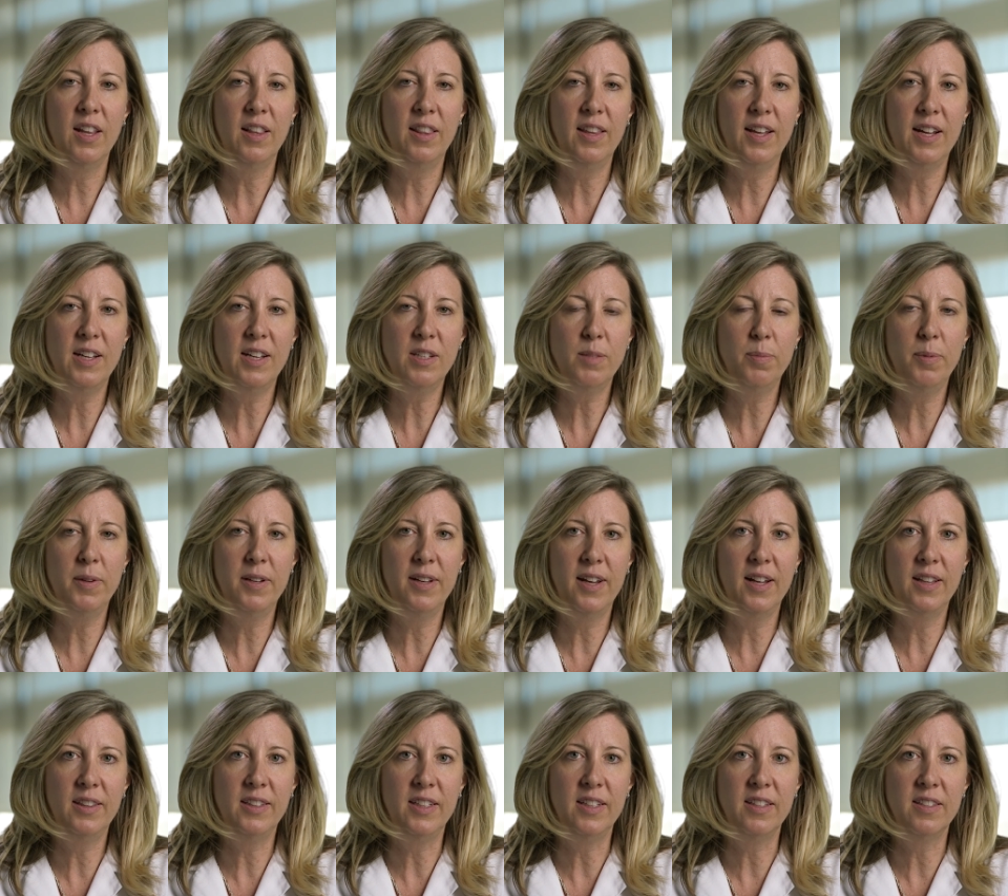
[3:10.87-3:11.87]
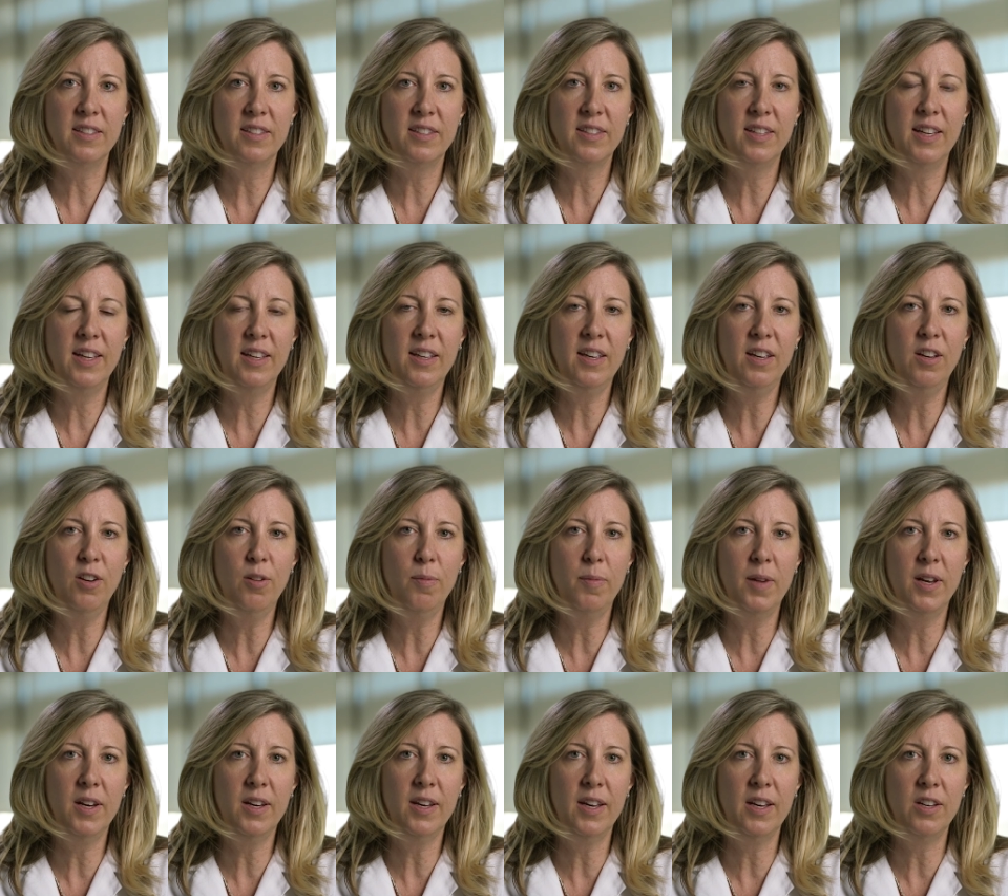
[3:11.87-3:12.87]
and last but not least, taking your
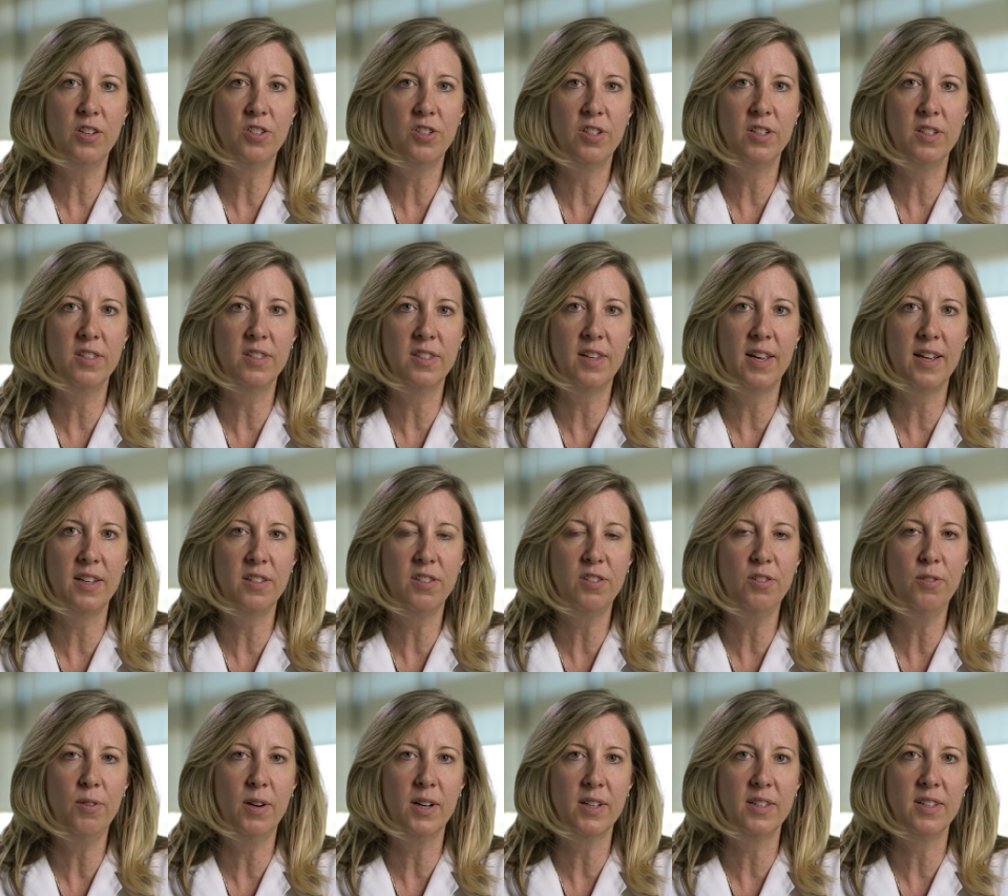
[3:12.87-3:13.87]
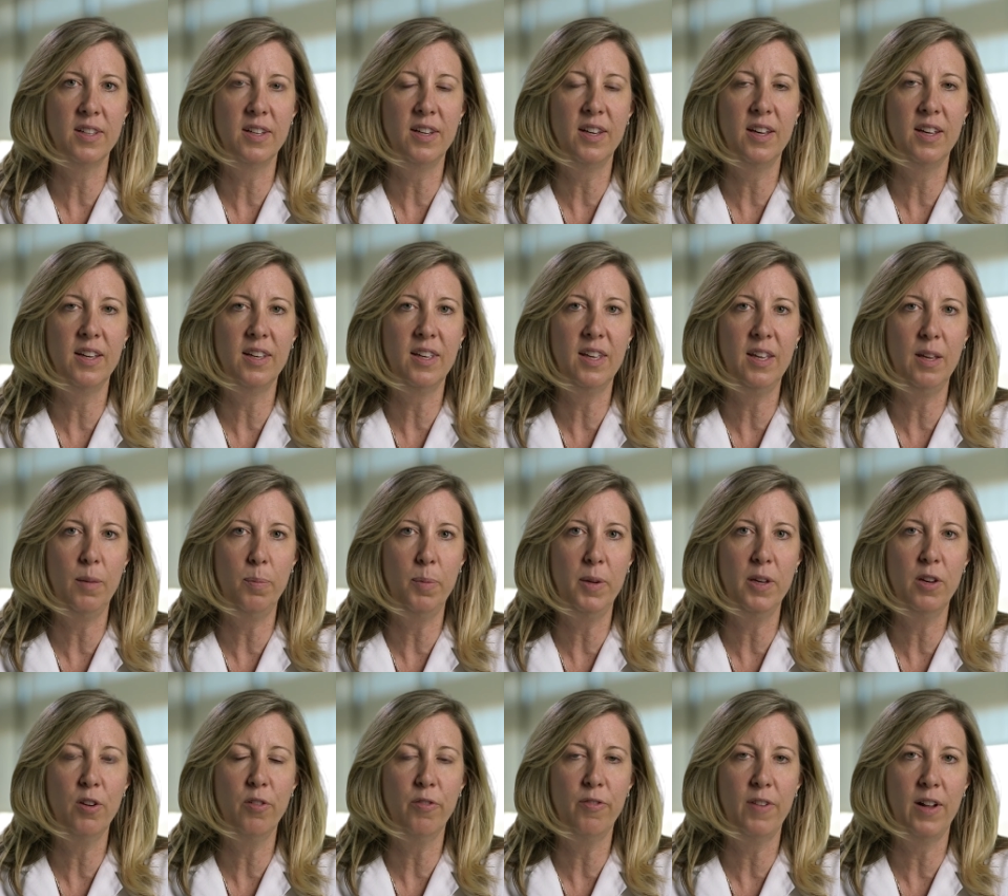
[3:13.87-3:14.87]
medications as directed and
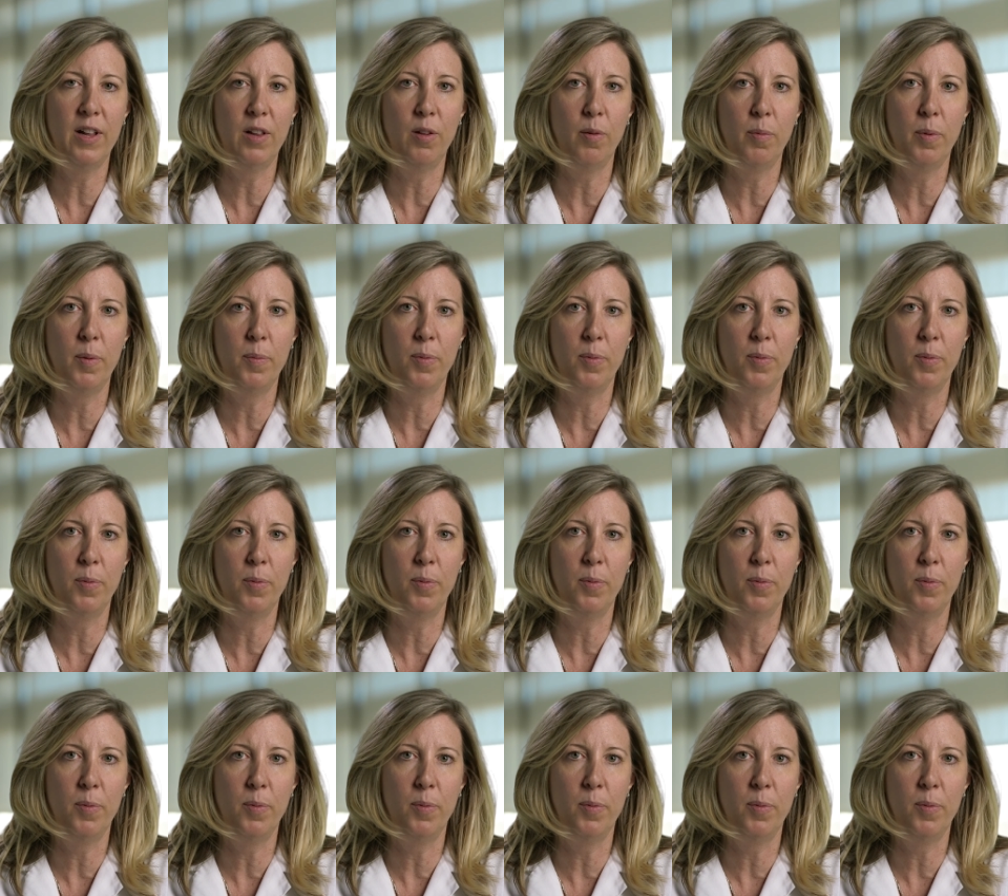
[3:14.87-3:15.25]
keeping your follow-up